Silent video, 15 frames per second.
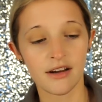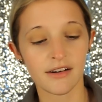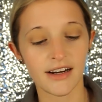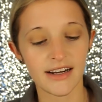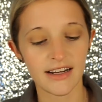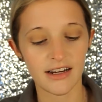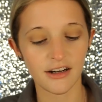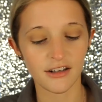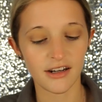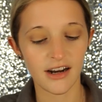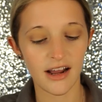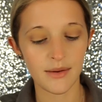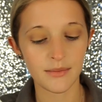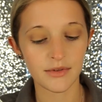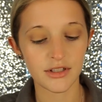right here,
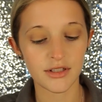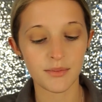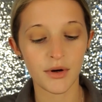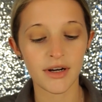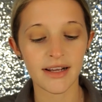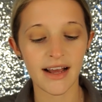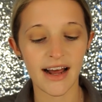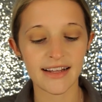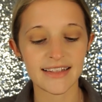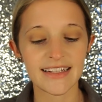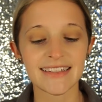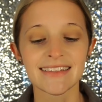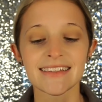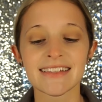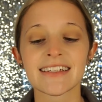and I'm putting on
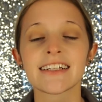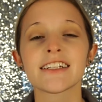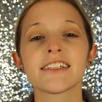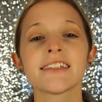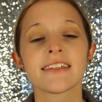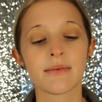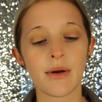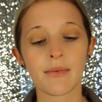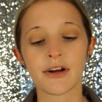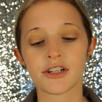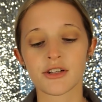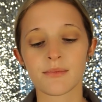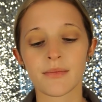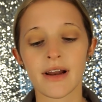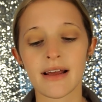the littlest on my brush,
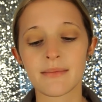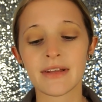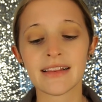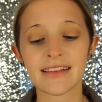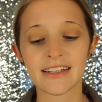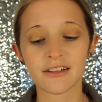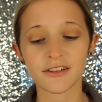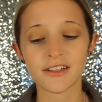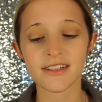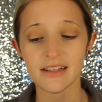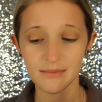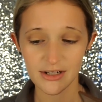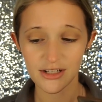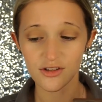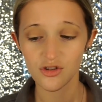but I mean littlest, I
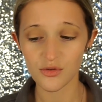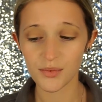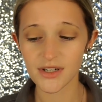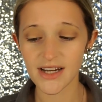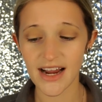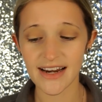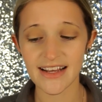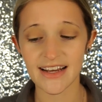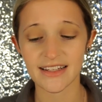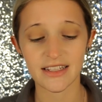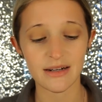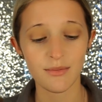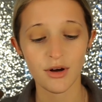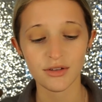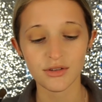mean super tiny, and
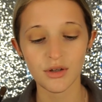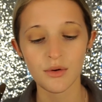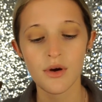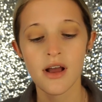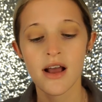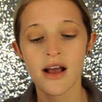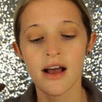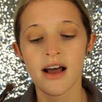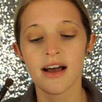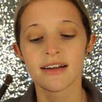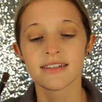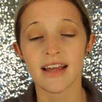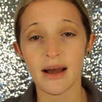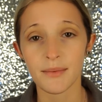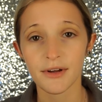then I'm also
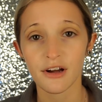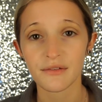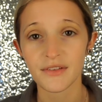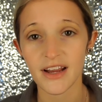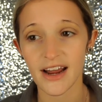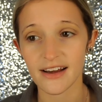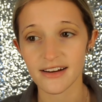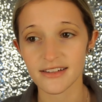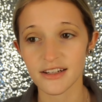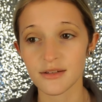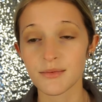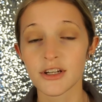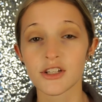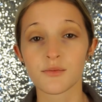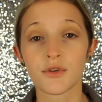tapping off the excess,
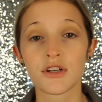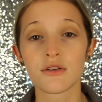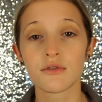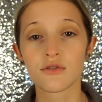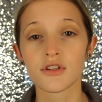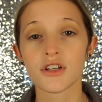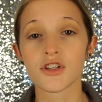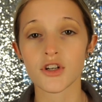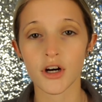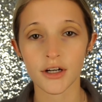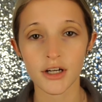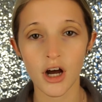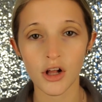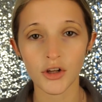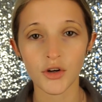because when you use a dark
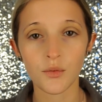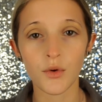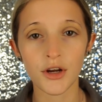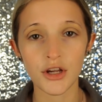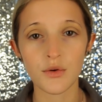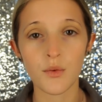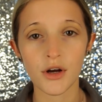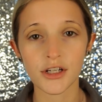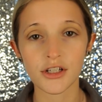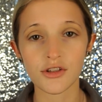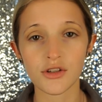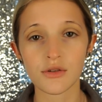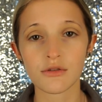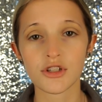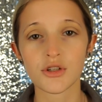color, what you want to
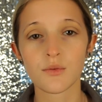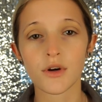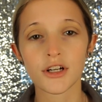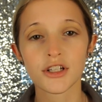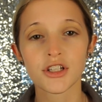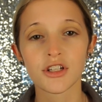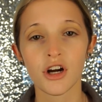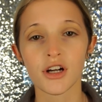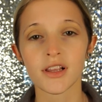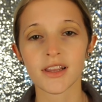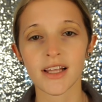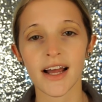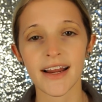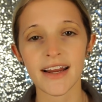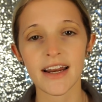do is you want to start
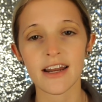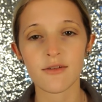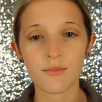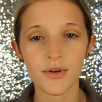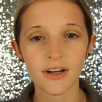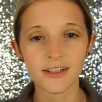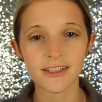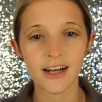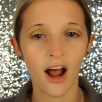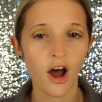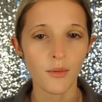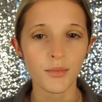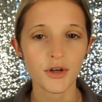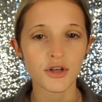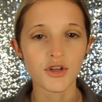light and build it
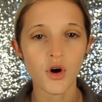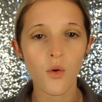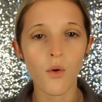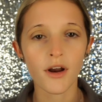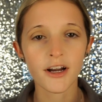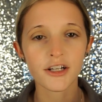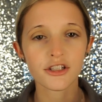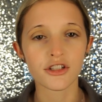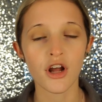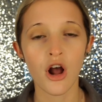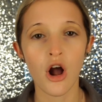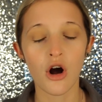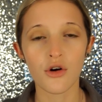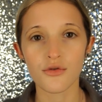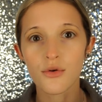up. You don't want to just
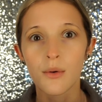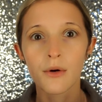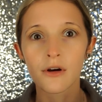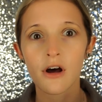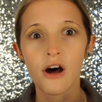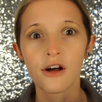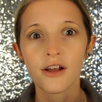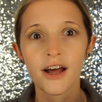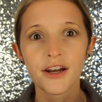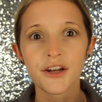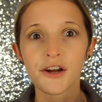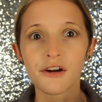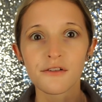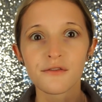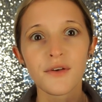throw it all onto
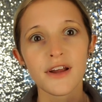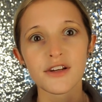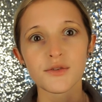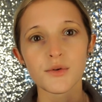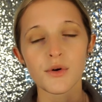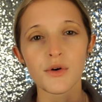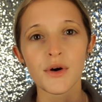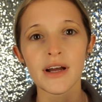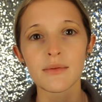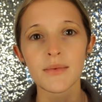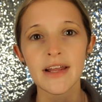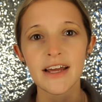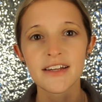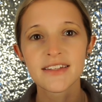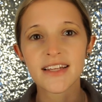your face real quick,
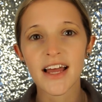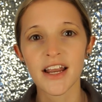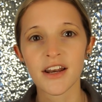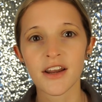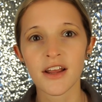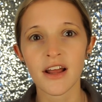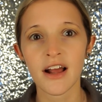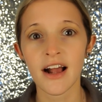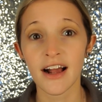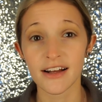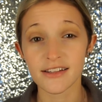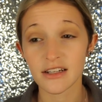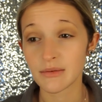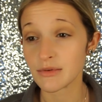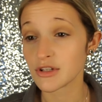because then
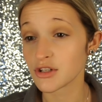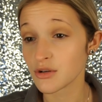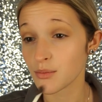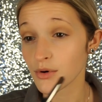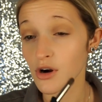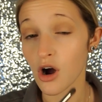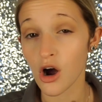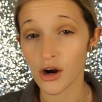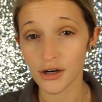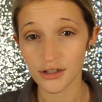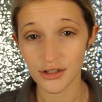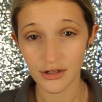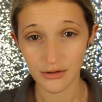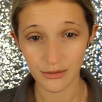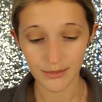it's going to be super hard
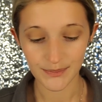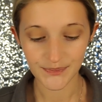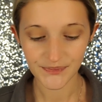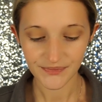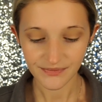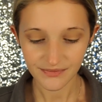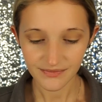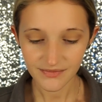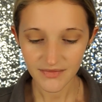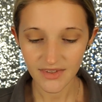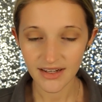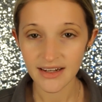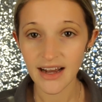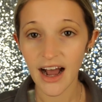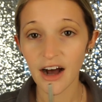to
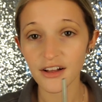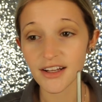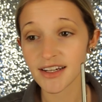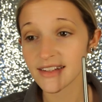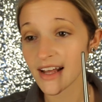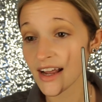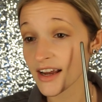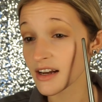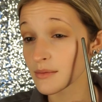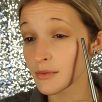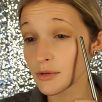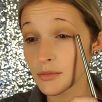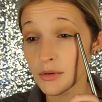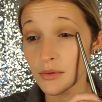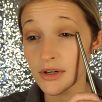outline that. And I'm
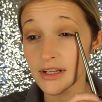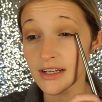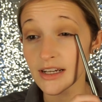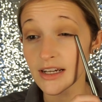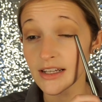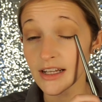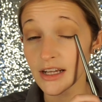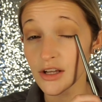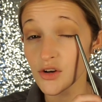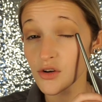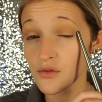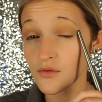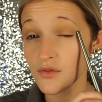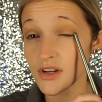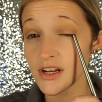going to be working on the inner
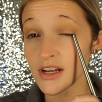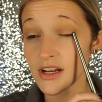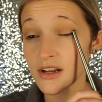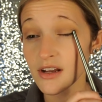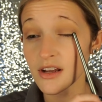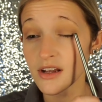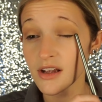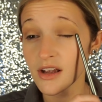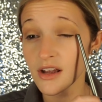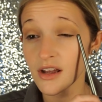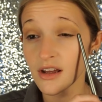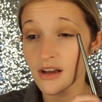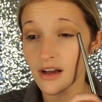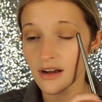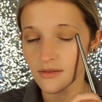V,
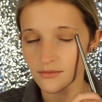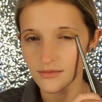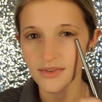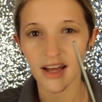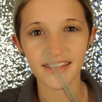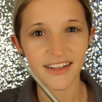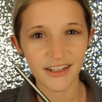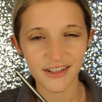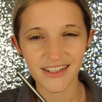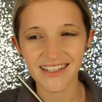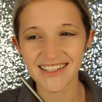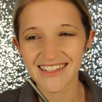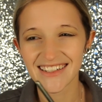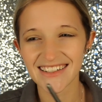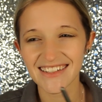not the inner,
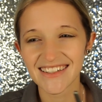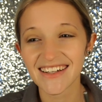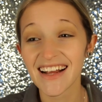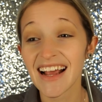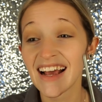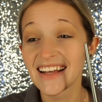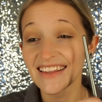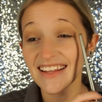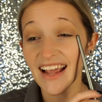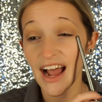the